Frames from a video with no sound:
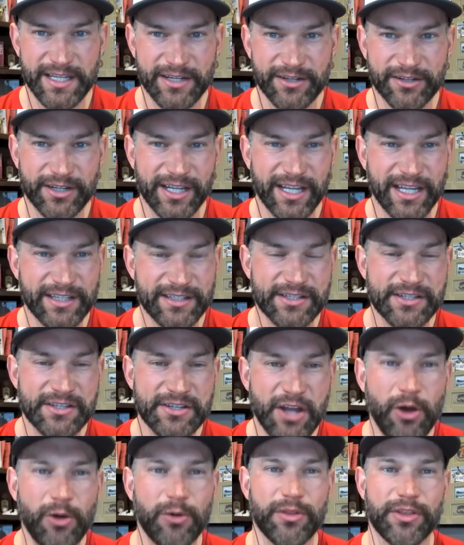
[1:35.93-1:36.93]
eager to get to
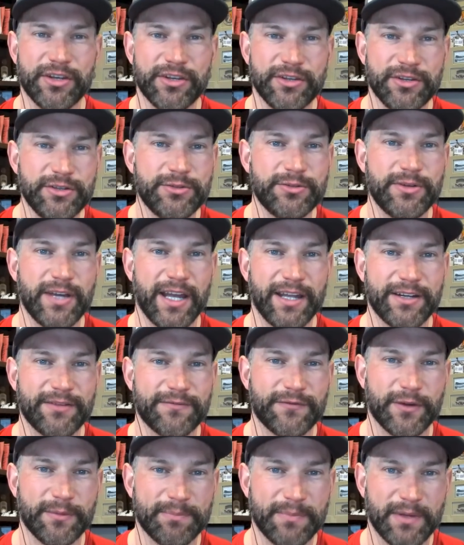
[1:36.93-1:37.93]
know the new
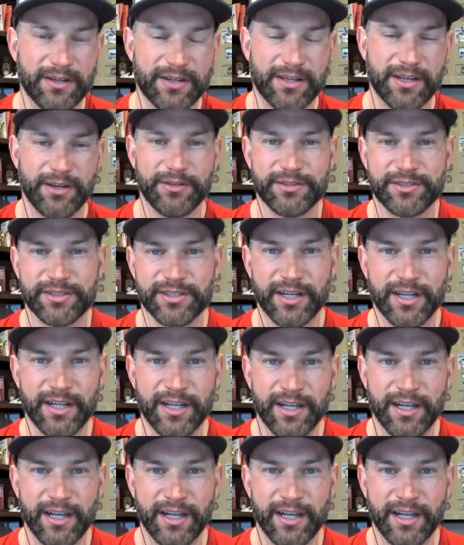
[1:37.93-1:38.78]
head football coach